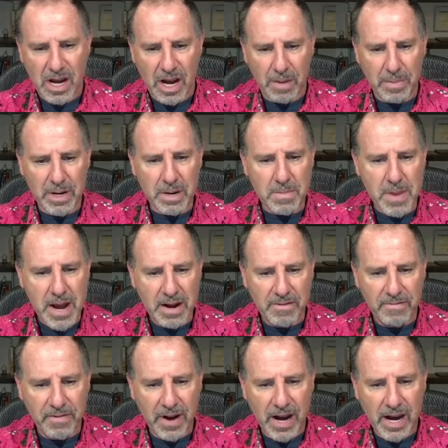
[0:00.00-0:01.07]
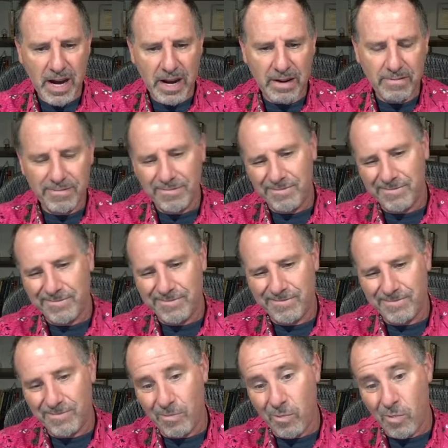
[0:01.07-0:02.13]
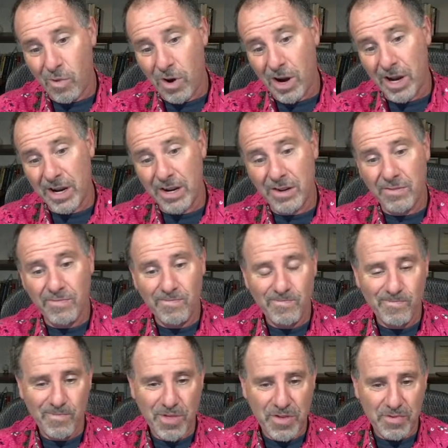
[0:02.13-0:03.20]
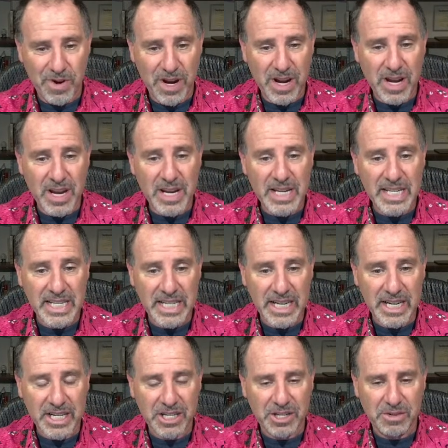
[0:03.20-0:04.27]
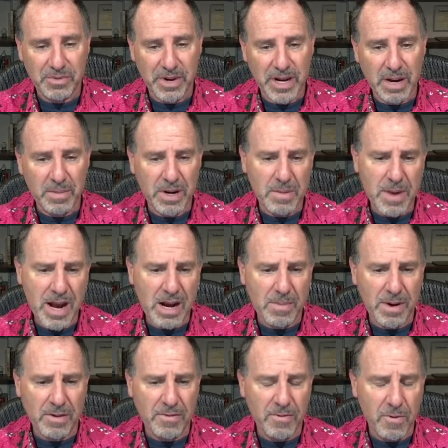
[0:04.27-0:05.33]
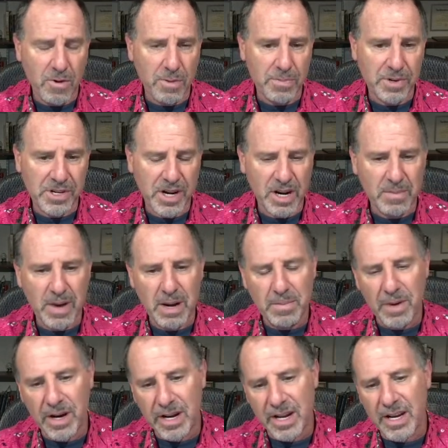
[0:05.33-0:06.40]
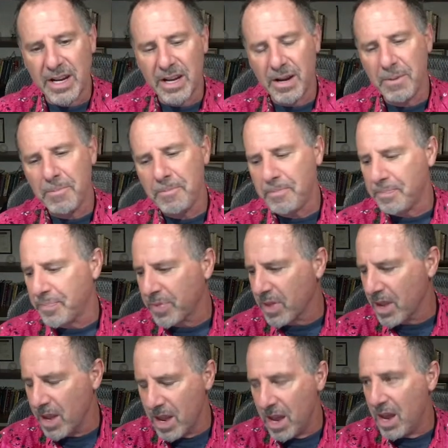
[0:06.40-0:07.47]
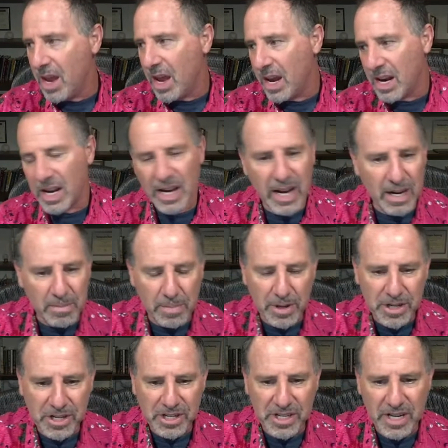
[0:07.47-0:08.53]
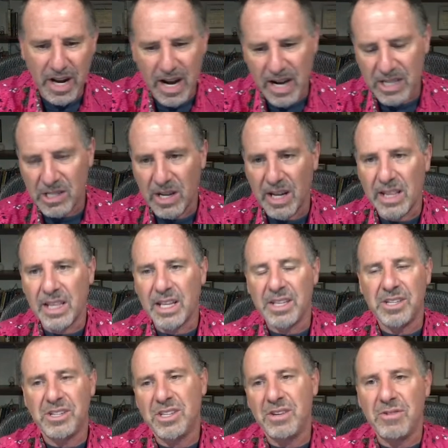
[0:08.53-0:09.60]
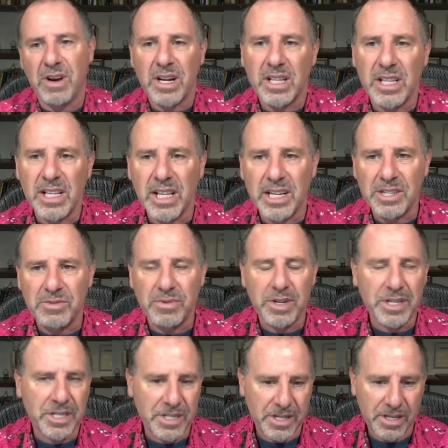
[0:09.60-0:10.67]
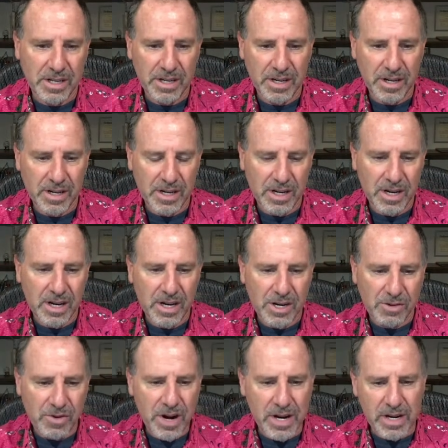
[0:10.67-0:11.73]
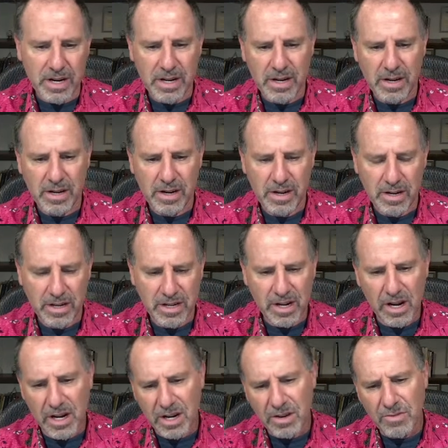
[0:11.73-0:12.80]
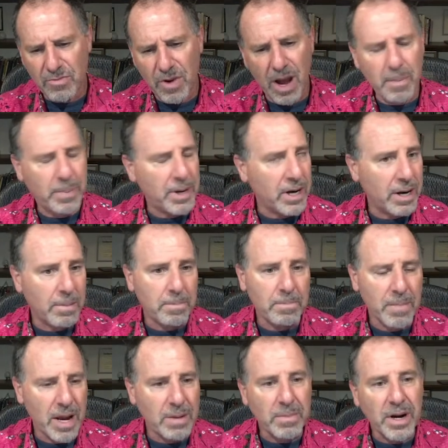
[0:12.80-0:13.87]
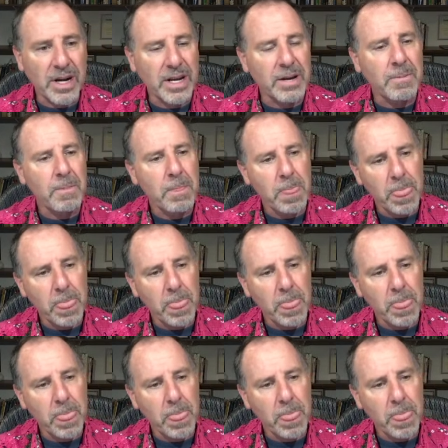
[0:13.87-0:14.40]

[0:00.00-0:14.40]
I'm going to make 5, 1, 3, 6, 3. I'm going to make about 4% of my money. And I got a bunch of stocks. I got theoretically less risk. Great. Done. Wrap it up. Made money.